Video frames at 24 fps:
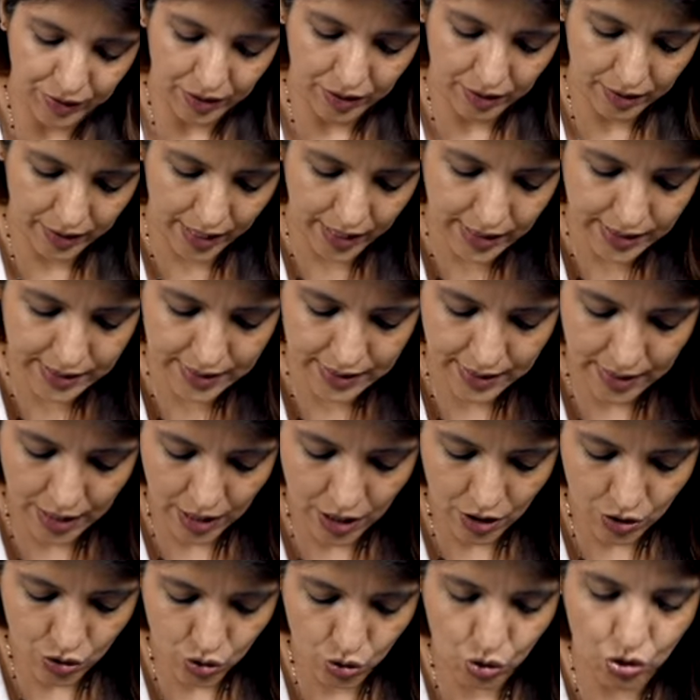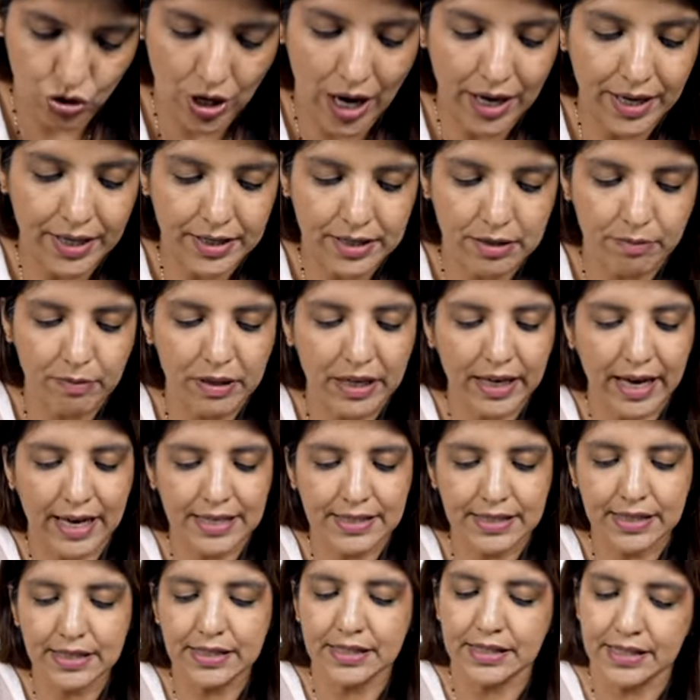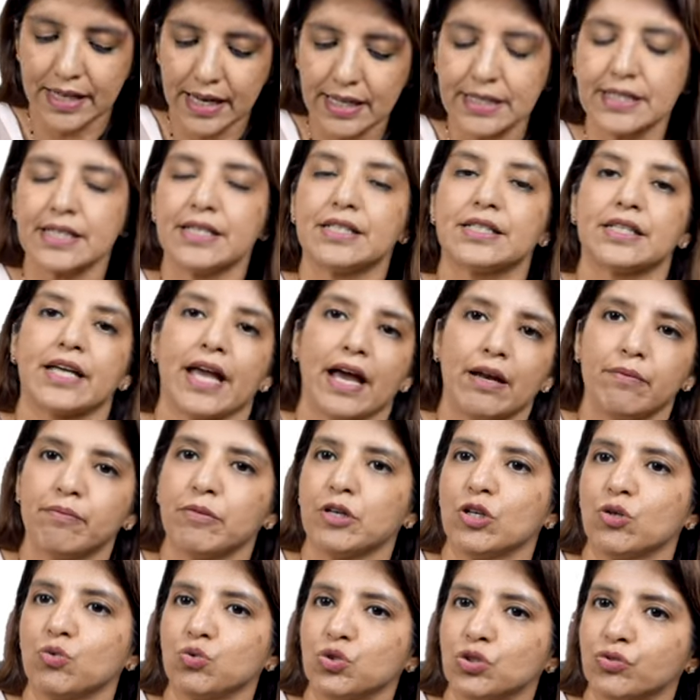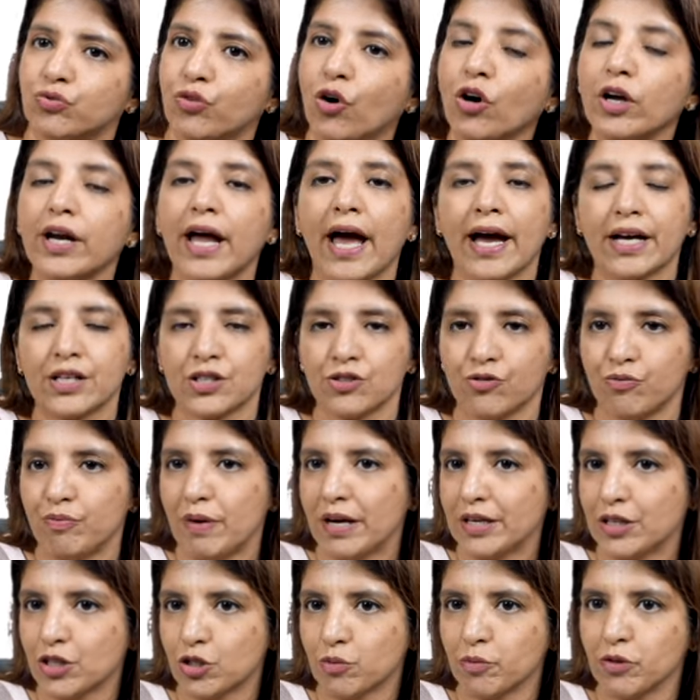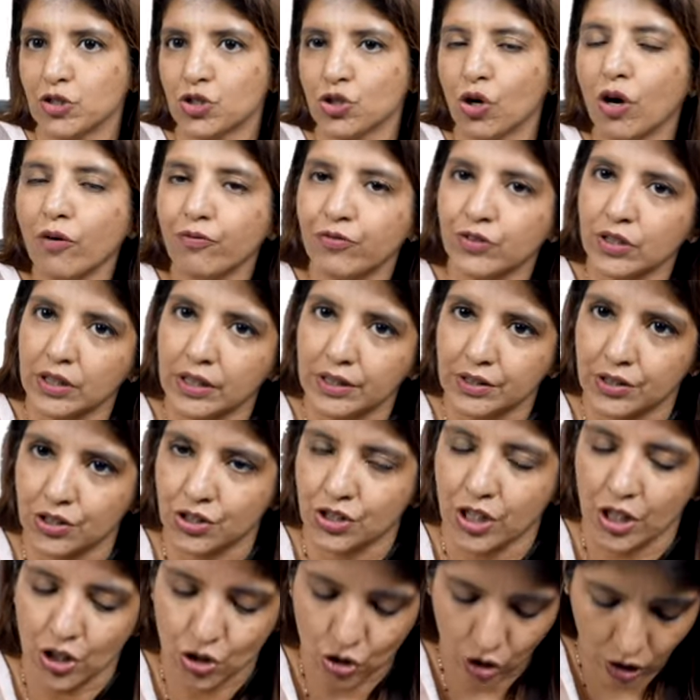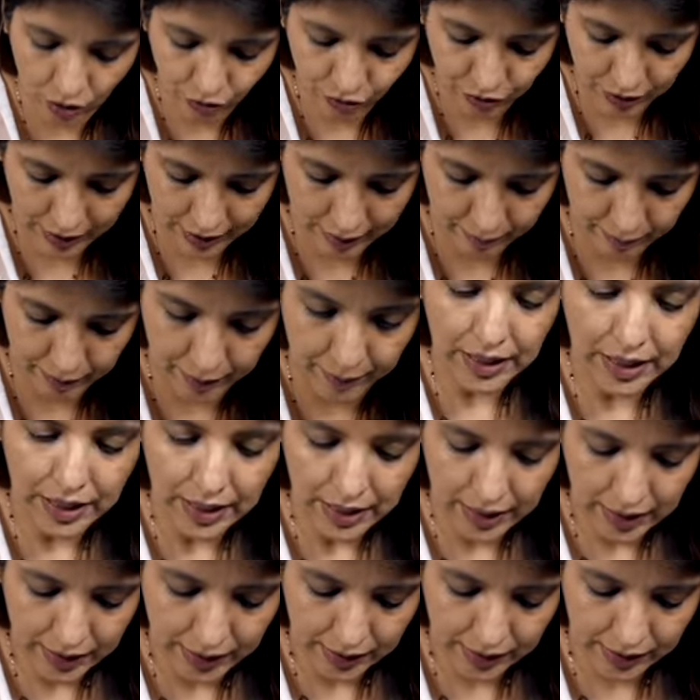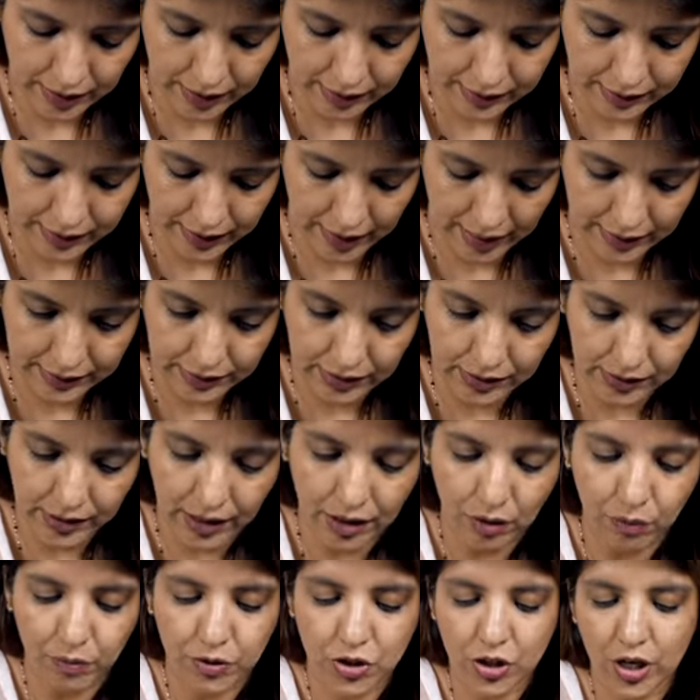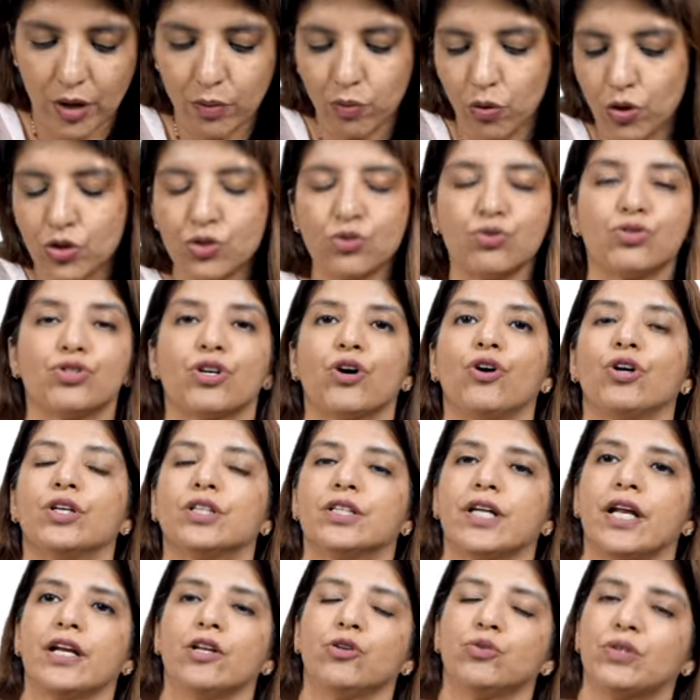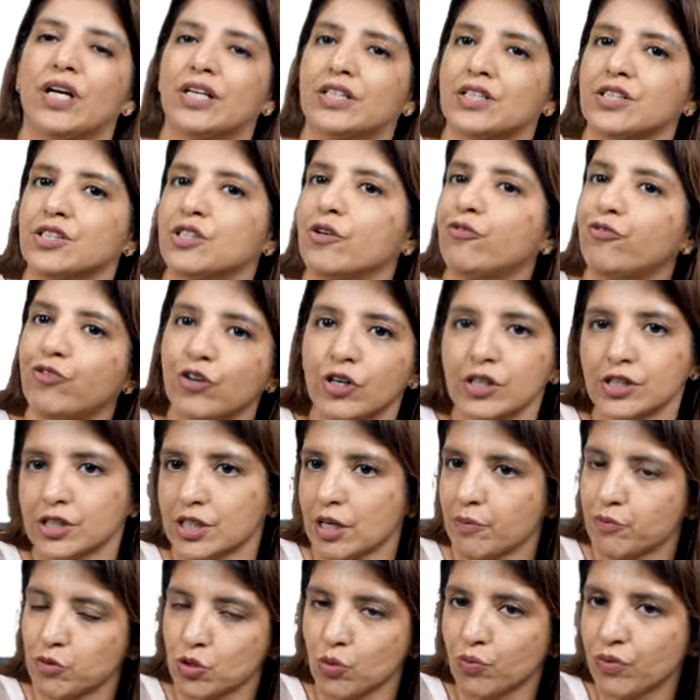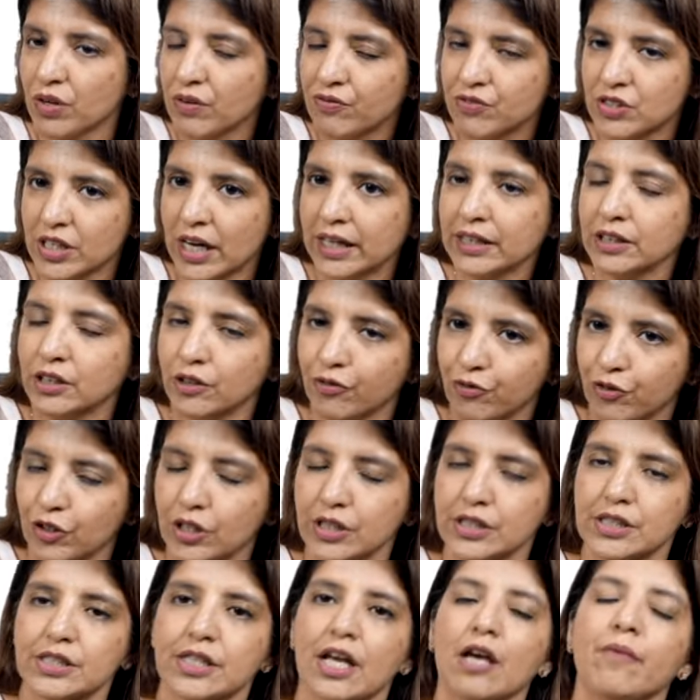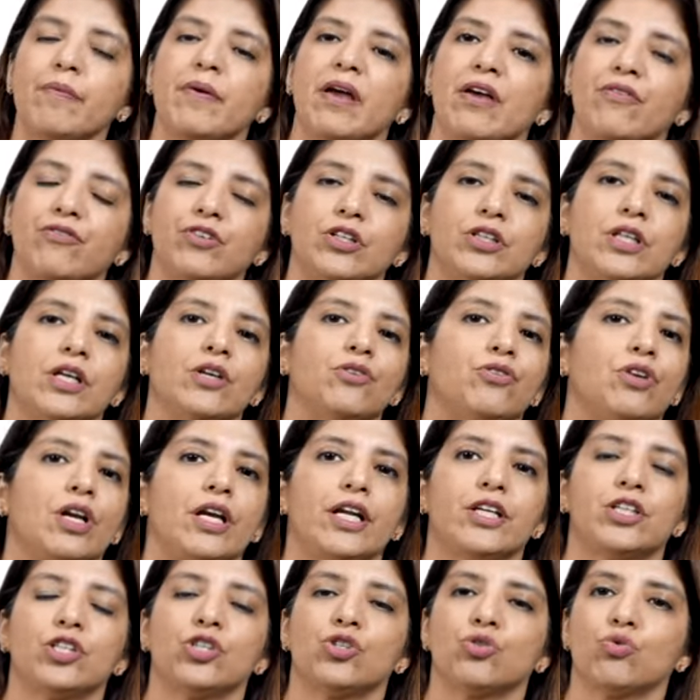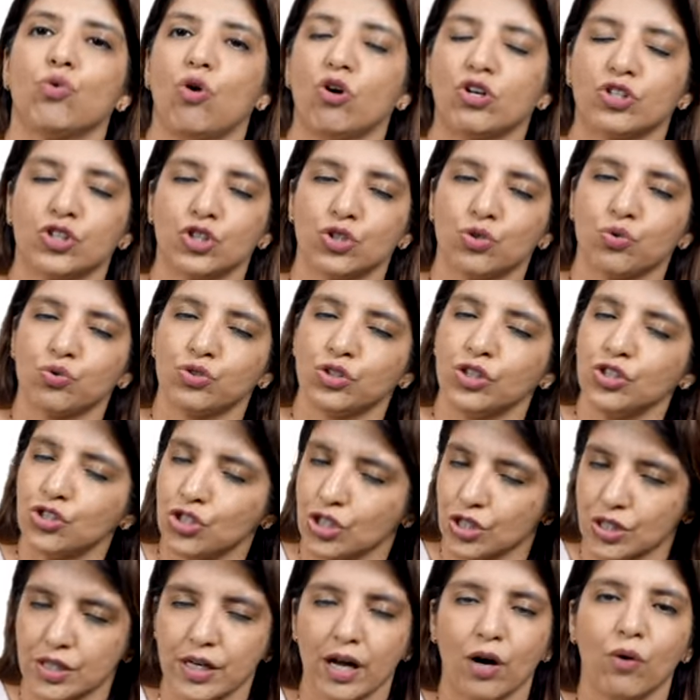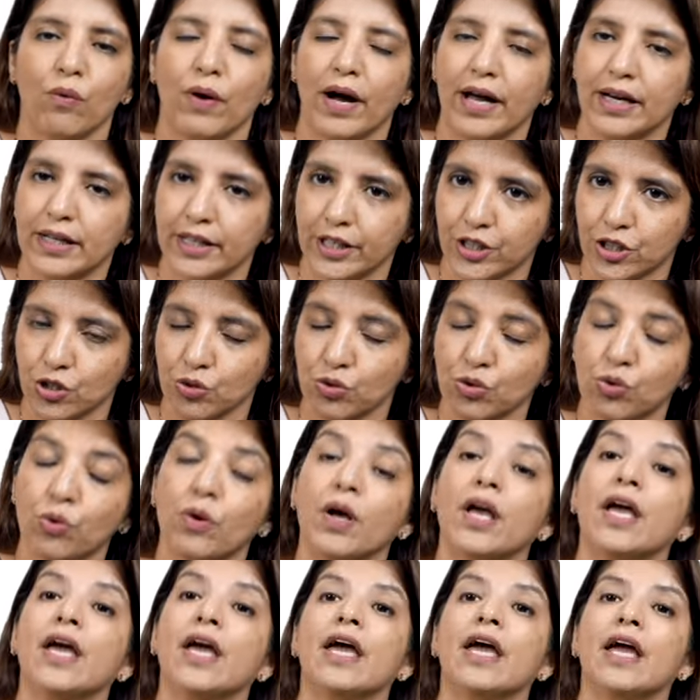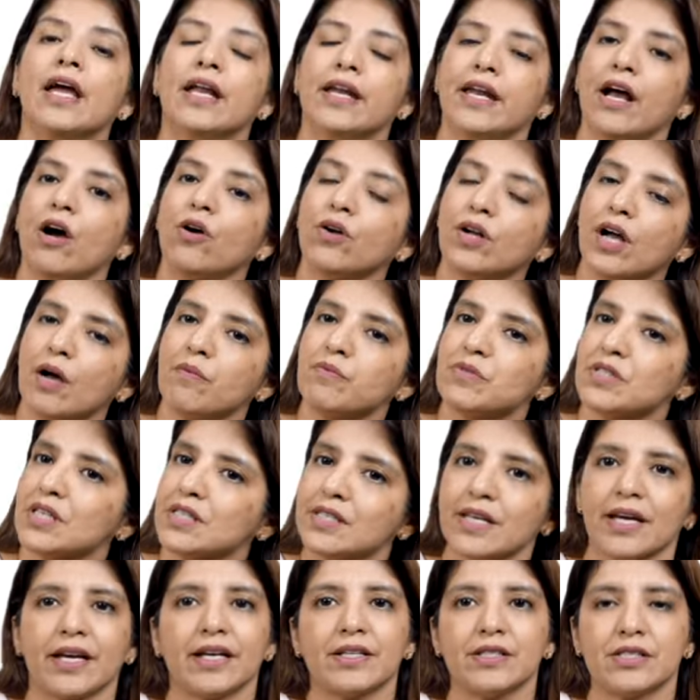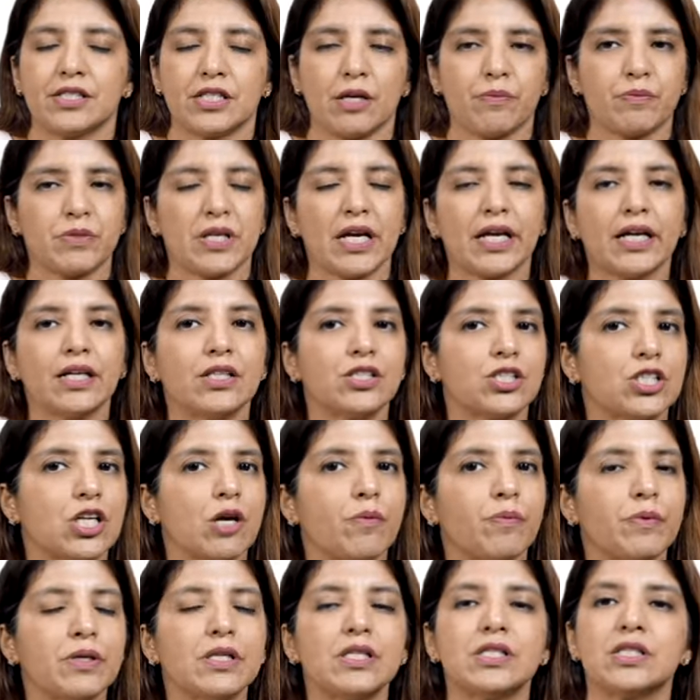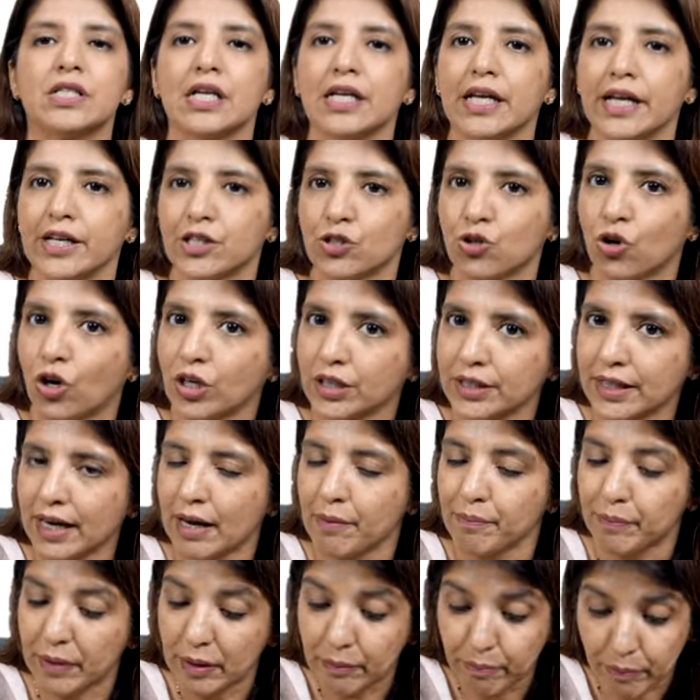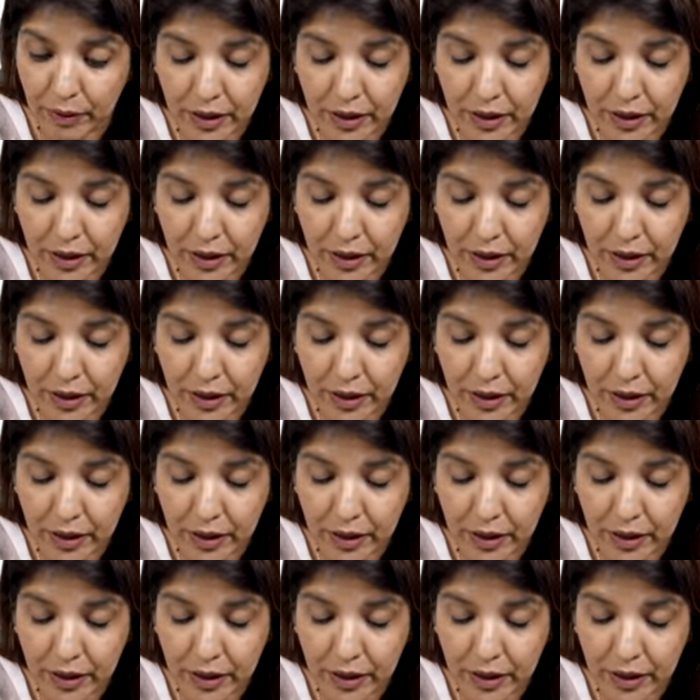Yes, so tranexamic acid, yes, it can be used for active management of third stage of labor. Uh, the other thing which I want to t- tell you that is the first step. So we've done the first step, everything related to oxytocin. Just now, I'll let you know. Now comes the second step. Second step is delayed cord clamping.